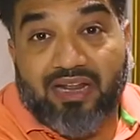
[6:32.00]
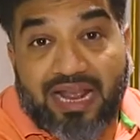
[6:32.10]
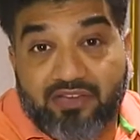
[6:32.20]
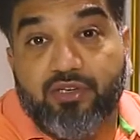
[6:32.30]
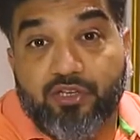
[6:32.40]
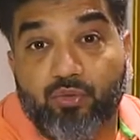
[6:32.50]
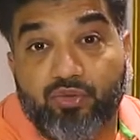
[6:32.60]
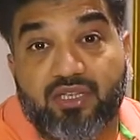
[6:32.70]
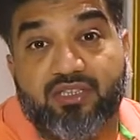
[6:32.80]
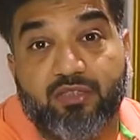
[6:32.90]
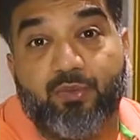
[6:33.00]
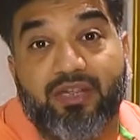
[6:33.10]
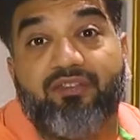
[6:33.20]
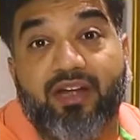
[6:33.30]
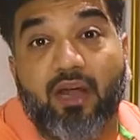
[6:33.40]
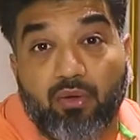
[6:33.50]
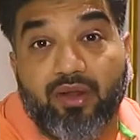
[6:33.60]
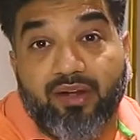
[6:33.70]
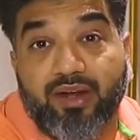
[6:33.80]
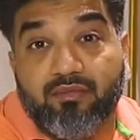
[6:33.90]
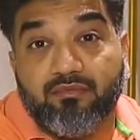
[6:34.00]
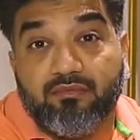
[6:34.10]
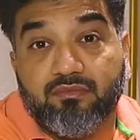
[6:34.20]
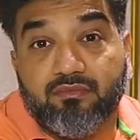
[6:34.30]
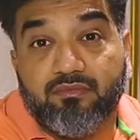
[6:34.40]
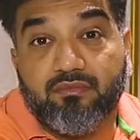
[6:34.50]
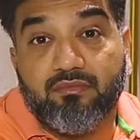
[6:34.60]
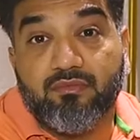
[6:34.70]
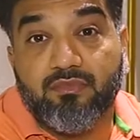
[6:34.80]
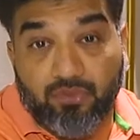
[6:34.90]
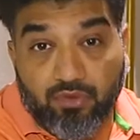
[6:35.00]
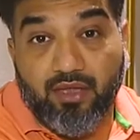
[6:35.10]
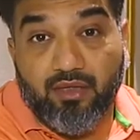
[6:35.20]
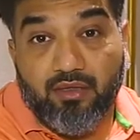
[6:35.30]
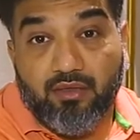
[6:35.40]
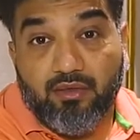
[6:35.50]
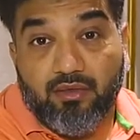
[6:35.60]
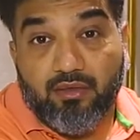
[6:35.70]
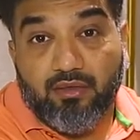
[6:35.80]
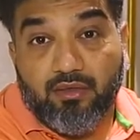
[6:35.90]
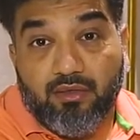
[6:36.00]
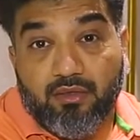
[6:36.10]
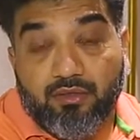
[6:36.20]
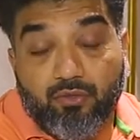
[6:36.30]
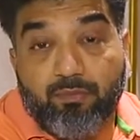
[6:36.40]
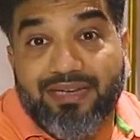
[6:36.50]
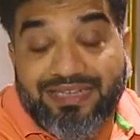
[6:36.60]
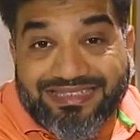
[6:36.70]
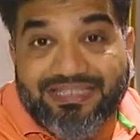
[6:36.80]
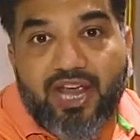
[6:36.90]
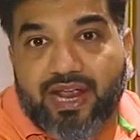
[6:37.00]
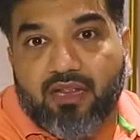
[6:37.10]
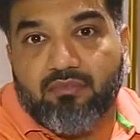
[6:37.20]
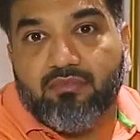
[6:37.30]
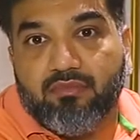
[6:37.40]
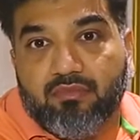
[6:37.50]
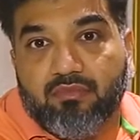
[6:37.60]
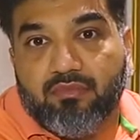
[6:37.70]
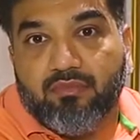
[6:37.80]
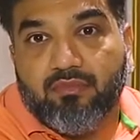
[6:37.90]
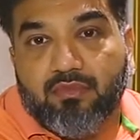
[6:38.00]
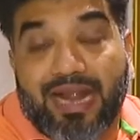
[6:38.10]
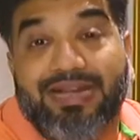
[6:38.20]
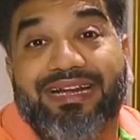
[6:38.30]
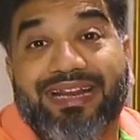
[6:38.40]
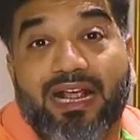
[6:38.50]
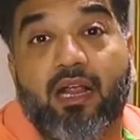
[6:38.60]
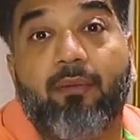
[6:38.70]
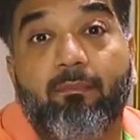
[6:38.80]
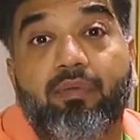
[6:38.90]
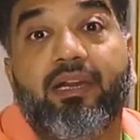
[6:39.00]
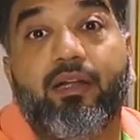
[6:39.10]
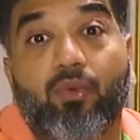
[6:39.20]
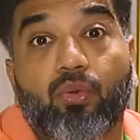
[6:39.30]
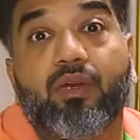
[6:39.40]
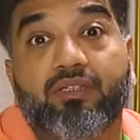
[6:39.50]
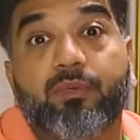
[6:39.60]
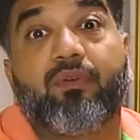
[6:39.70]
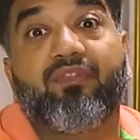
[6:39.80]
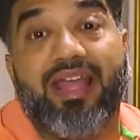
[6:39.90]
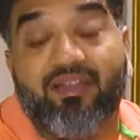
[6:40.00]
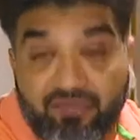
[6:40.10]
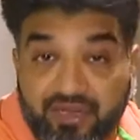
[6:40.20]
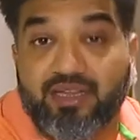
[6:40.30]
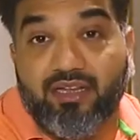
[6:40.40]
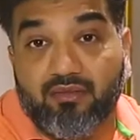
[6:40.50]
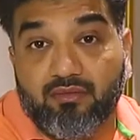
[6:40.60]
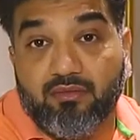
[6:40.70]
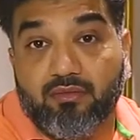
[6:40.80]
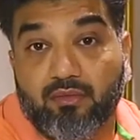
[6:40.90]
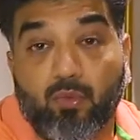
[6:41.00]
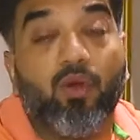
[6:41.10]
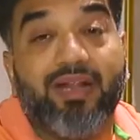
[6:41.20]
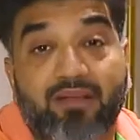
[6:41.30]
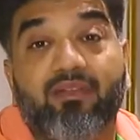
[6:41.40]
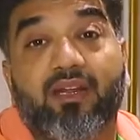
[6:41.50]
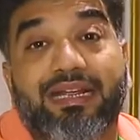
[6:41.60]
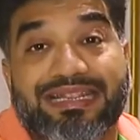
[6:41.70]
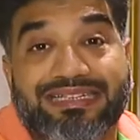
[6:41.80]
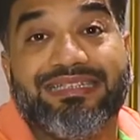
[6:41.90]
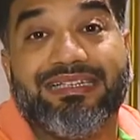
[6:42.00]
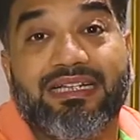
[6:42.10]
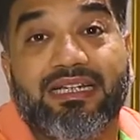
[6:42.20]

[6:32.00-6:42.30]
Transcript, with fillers: can actually do justice with every downline right okay so please check and take complete ownership of everything whatever is